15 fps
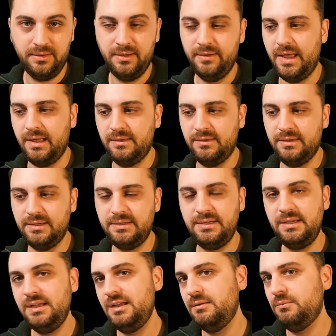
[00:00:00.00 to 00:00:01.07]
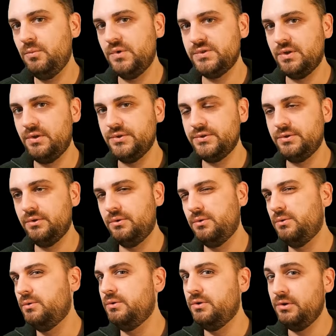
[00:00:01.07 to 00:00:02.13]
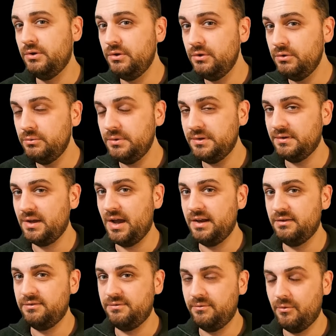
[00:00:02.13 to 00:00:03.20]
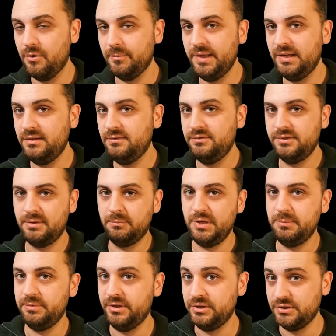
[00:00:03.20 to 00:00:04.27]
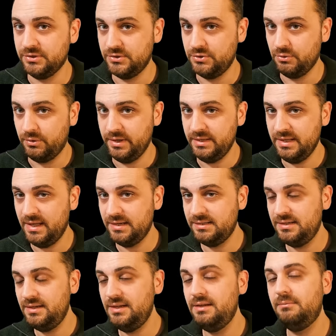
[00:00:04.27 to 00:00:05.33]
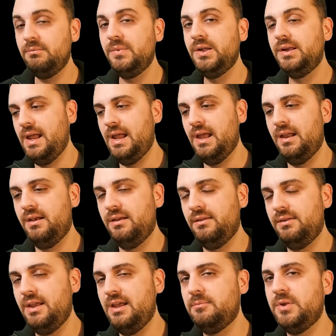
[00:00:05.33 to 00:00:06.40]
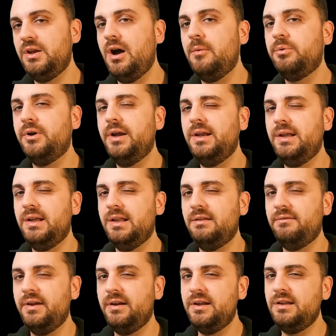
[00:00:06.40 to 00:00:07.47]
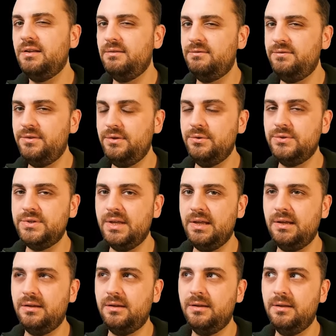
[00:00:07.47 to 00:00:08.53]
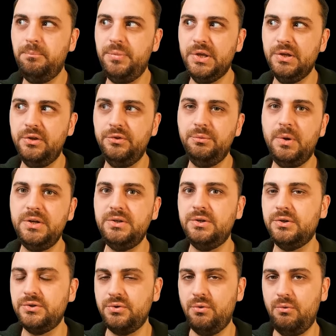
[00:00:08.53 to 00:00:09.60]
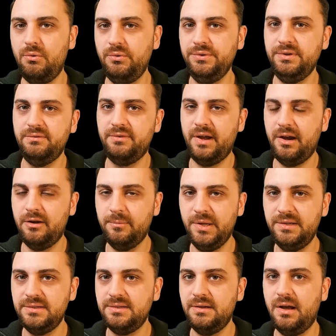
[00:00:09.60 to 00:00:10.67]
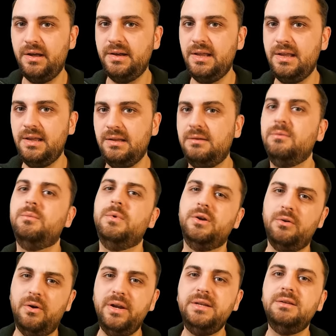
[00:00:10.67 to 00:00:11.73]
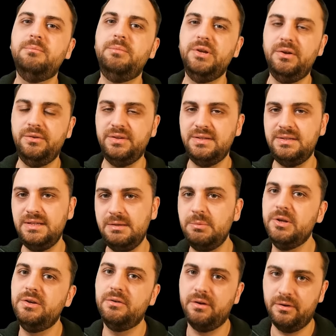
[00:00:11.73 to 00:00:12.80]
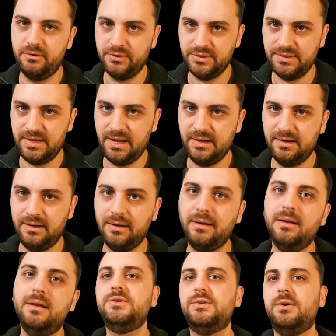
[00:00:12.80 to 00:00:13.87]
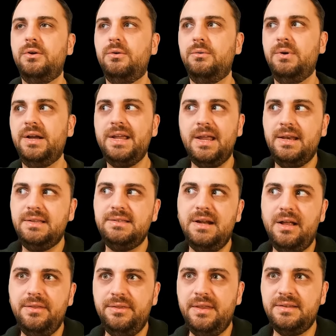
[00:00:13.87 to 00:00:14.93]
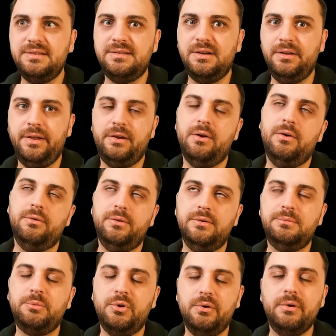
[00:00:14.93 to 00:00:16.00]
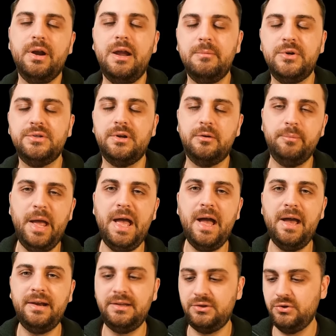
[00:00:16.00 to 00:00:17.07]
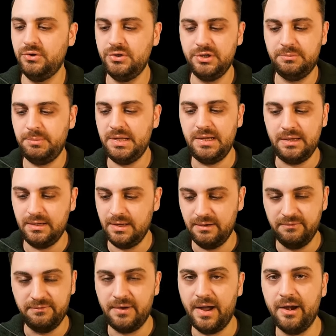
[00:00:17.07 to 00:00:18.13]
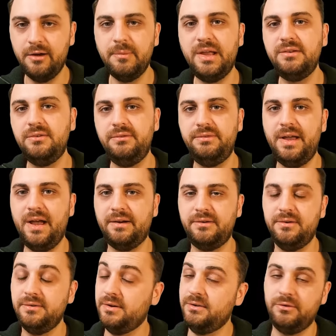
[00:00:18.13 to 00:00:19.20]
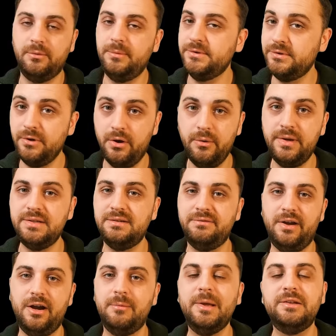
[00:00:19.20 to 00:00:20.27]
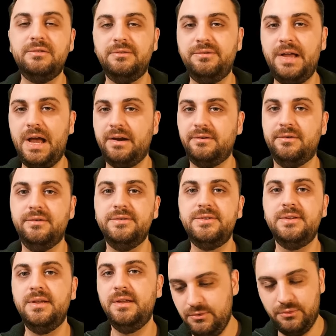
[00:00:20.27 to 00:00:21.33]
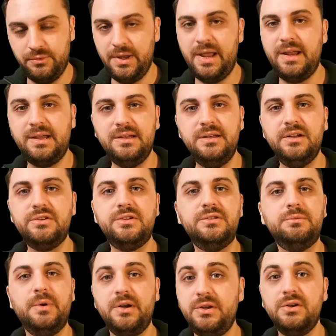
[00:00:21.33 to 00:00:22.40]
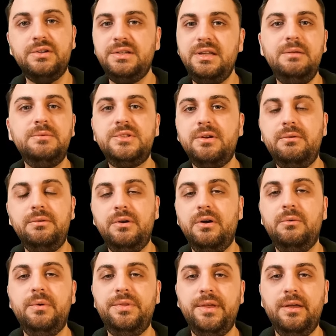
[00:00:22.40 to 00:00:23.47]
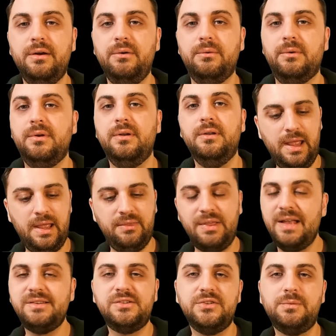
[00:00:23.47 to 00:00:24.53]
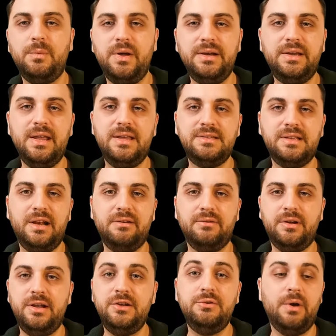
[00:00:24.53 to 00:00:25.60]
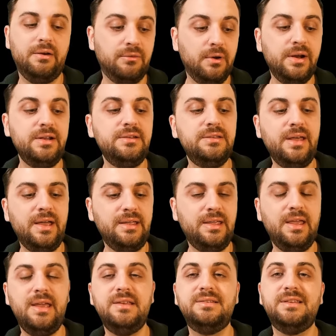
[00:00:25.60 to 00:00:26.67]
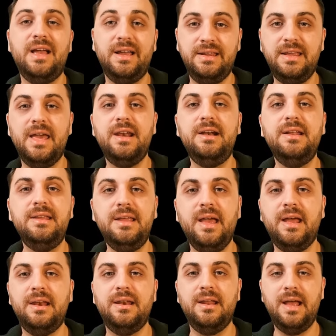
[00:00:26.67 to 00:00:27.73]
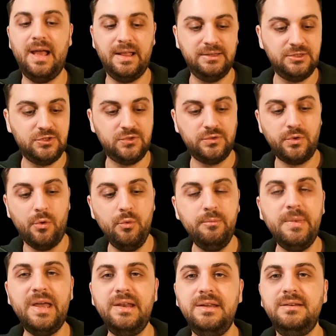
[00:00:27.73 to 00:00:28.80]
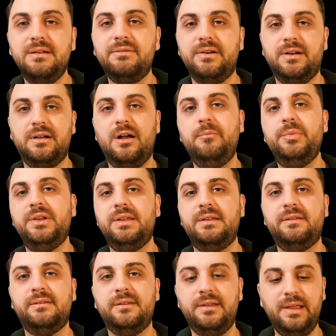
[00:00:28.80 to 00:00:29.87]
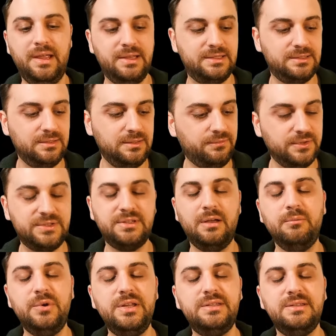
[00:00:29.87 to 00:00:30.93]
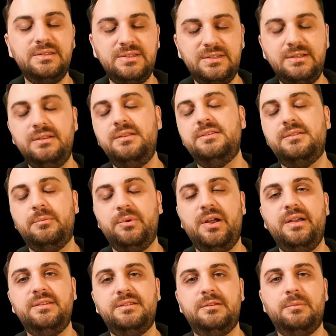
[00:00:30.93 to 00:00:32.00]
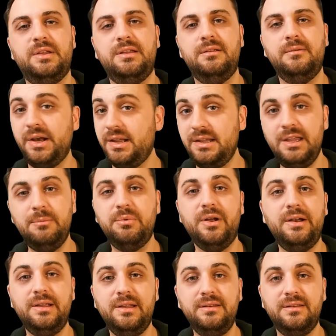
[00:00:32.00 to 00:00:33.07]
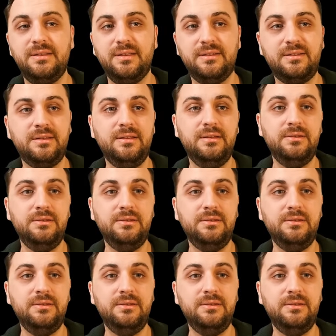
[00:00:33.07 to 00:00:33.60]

And the team was also new and kind of forming. Some people had just joined that team and they had been operating in a very confusing build what you're told environment, not a we're going to build and deepen your understanding. So again, it's not necessarily like, oh, those programmers are bad. It could just be environmental factors, and it's almost always environmental factors, create conditions where your teams don't know what they own. And that's just one case that I run into. I run into that case again and again at so many different companies. It's for some reason still a surprise to me, but I keep running into this.